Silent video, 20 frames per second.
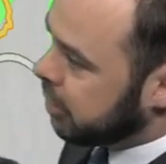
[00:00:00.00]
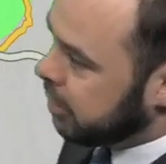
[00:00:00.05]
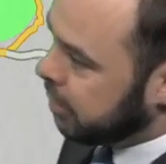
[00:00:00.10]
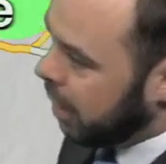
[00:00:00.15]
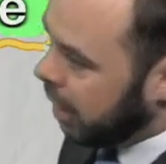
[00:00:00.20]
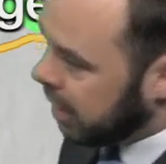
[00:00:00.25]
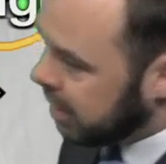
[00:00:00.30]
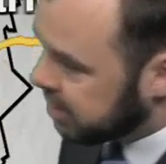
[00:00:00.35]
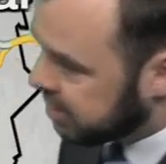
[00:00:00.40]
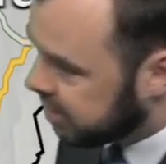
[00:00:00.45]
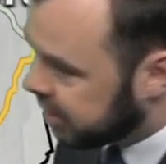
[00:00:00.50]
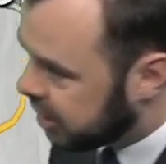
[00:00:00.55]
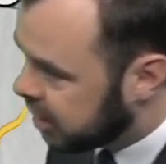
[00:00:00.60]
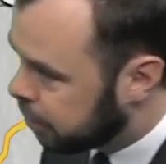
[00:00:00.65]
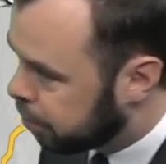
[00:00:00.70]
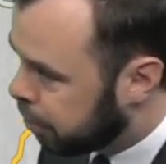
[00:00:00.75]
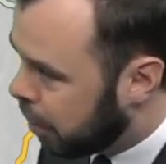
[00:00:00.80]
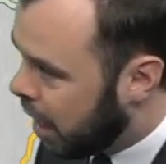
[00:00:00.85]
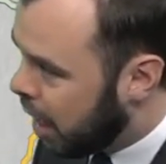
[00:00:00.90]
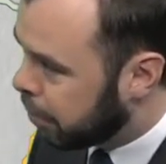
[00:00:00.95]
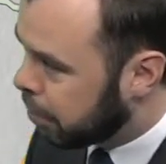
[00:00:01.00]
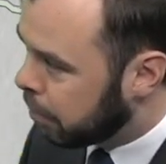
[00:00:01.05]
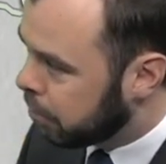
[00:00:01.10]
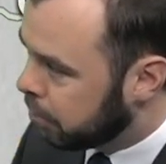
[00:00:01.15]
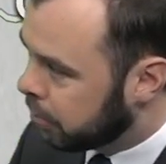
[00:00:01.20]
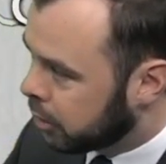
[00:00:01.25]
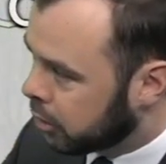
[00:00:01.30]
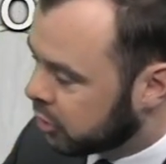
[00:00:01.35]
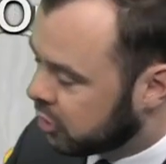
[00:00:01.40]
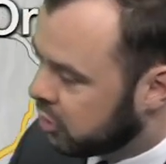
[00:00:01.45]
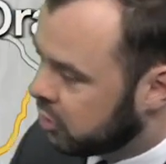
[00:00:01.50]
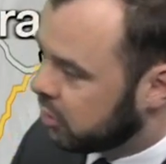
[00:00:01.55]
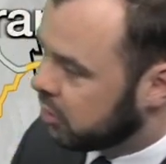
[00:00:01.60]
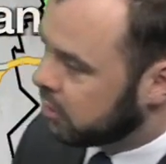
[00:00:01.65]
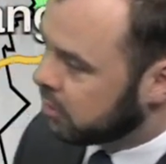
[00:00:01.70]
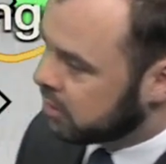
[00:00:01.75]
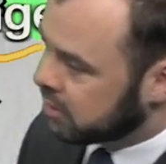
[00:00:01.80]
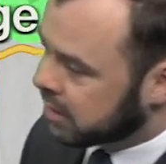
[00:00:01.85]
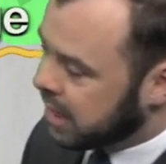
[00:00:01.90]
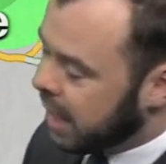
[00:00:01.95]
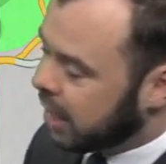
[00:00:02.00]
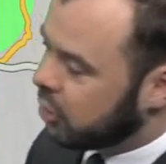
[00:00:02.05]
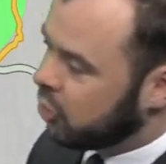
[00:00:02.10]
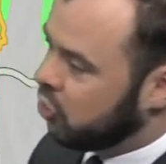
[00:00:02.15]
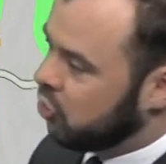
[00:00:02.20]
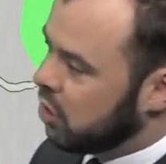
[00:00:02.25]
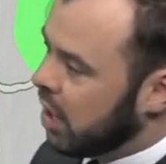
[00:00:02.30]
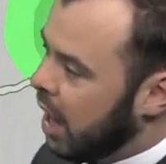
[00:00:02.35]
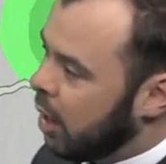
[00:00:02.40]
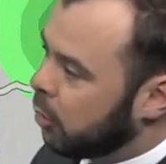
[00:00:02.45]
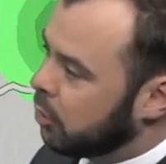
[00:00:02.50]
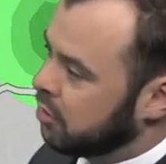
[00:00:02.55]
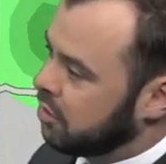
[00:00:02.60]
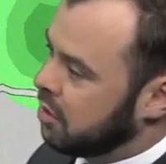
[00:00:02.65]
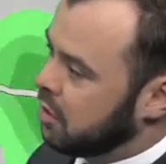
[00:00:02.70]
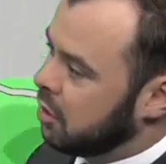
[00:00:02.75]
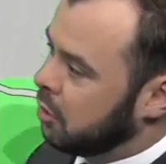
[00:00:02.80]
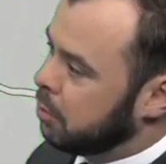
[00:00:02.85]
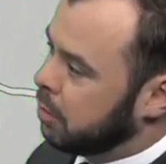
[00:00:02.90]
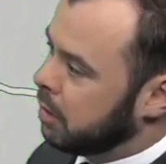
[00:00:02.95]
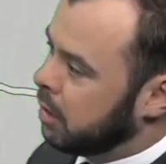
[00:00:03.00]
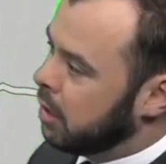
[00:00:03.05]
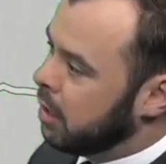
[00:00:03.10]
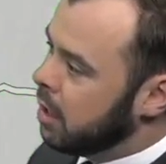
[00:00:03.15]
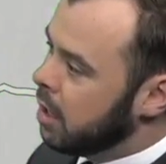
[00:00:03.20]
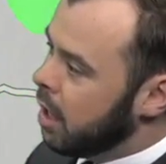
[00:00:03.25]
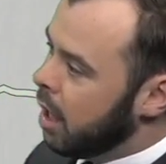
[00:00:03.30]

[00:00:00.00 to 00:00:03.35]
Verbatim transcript: isolated pop-up little scattered showers here, but